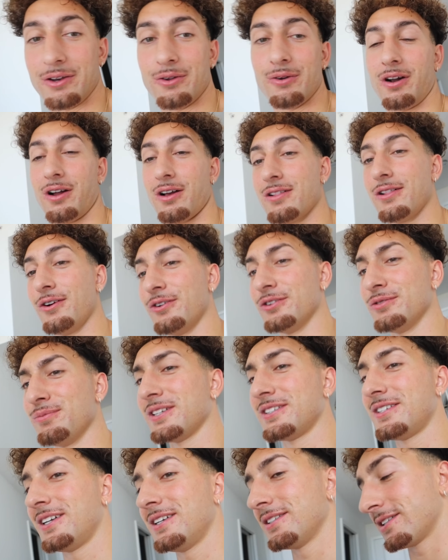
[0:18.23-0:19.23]
doing our clothes.
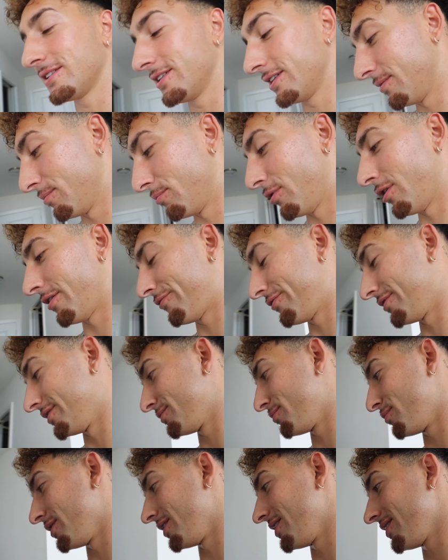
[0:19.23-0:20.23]
Montana's cooking
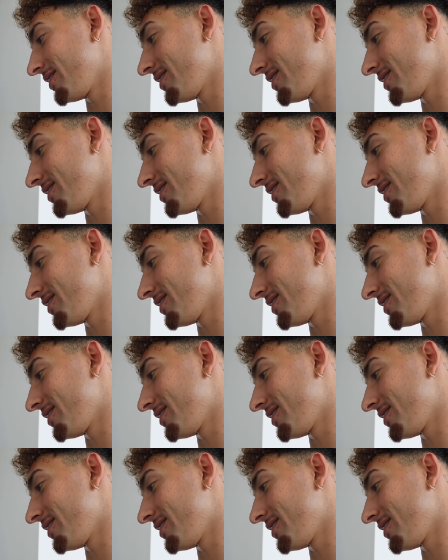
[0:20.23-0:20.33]
breakfast, but